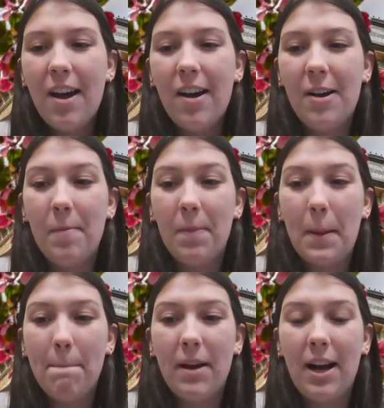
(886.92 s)
But
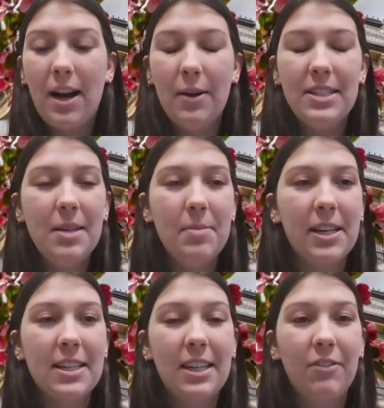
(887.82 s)
I would say the
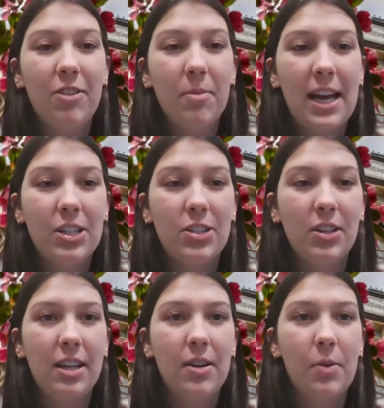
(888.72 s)
biggest thing for me
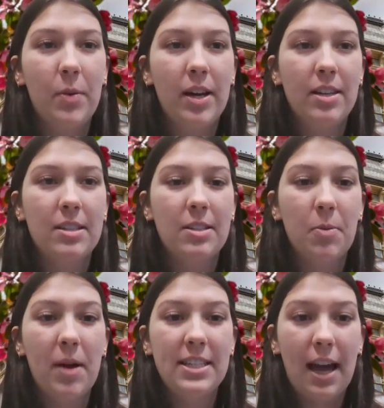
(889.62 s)
actually was, so
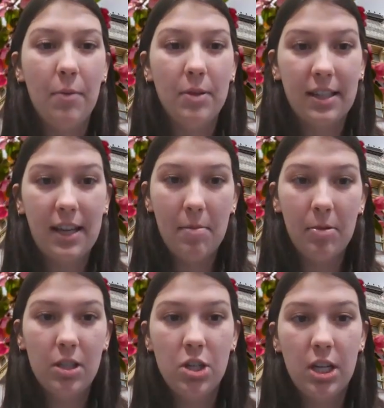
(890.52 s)
my dad was a
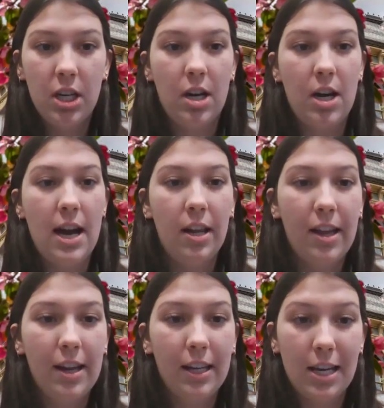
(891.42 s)
chemical engineer. I had a
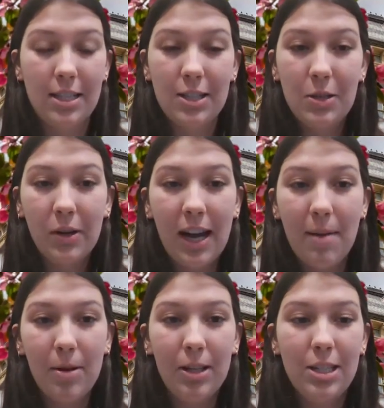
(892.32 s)
lot of cousins who are
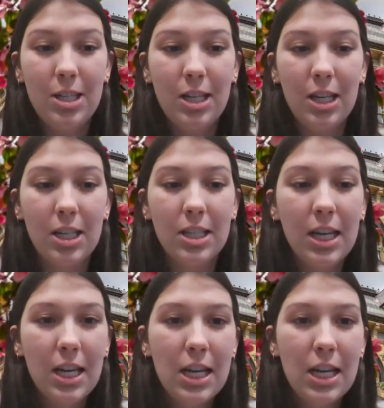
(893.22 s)
chemical engineers.